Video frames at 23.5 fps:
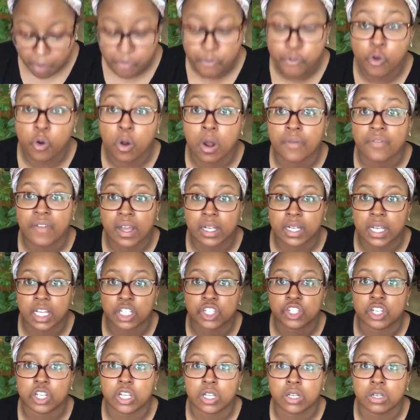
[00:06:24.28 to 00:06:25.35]
for
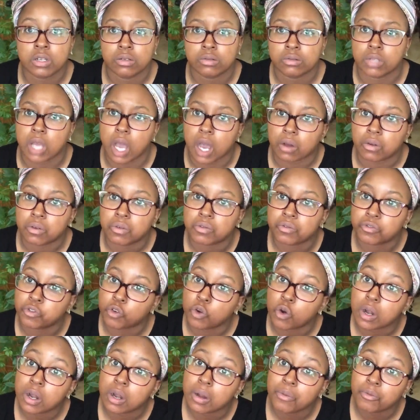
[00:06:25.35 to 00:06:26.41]
foundation, no.
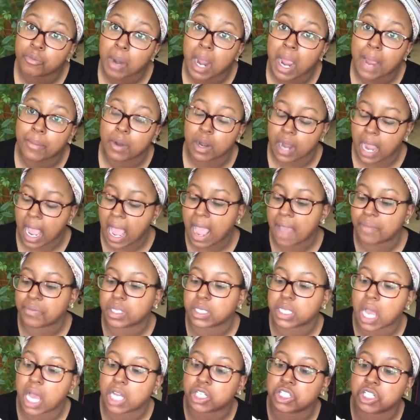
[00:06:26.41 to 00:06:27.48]
For primer, I have the
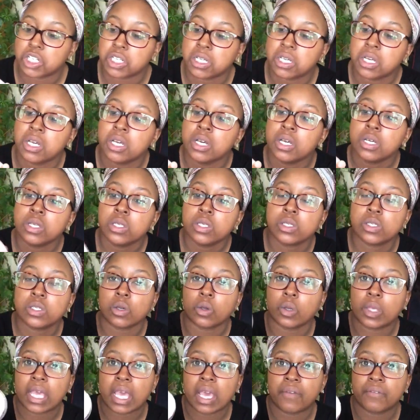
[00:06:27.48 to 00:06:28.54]
Tatcha
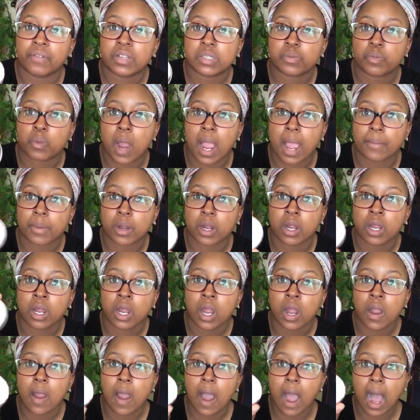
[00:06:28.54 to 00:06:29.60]
Silk Canvas Primer.
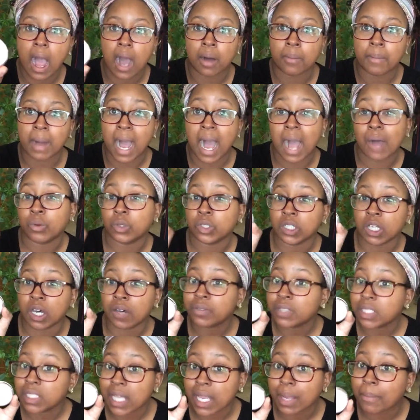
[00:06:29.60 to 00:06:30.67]
Um, I would
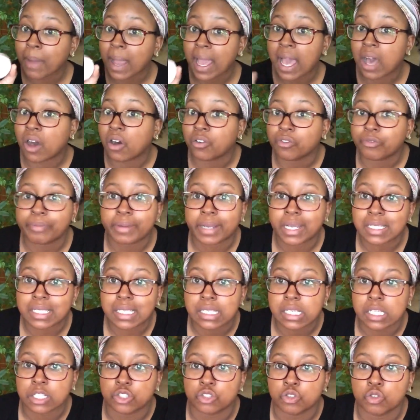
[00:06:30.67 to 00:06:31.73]
love to take my e.l.f. because
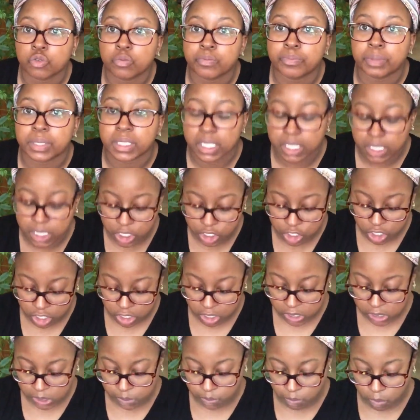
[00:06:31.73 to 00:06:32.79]
it's a dupe, but this is just
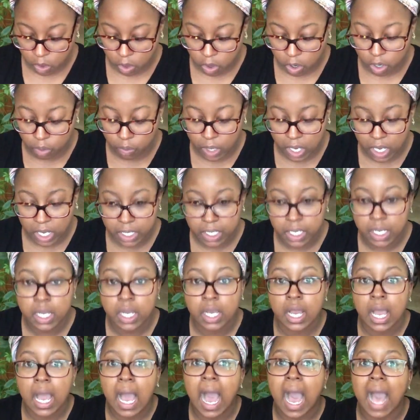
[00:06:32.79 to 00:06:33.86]
a small one.
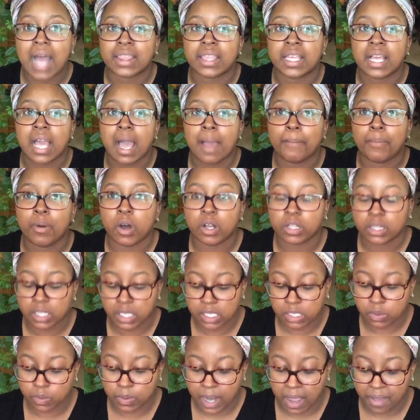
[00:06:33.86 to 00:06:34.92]
I think I bought
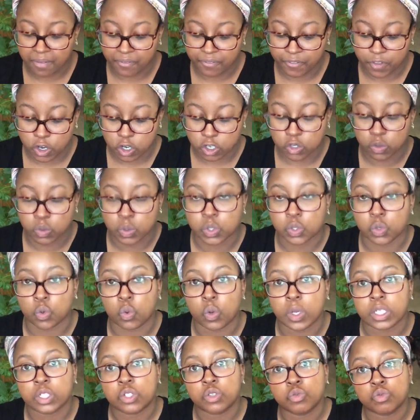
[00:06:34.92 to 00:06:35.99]
this when I first was
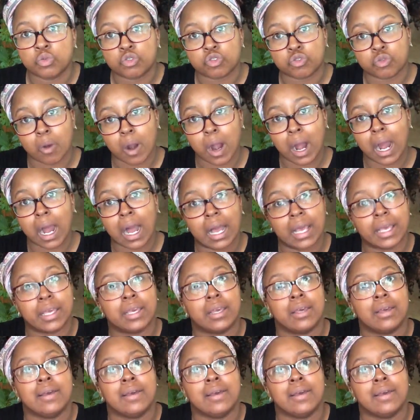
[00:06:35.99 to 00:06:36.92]
going to try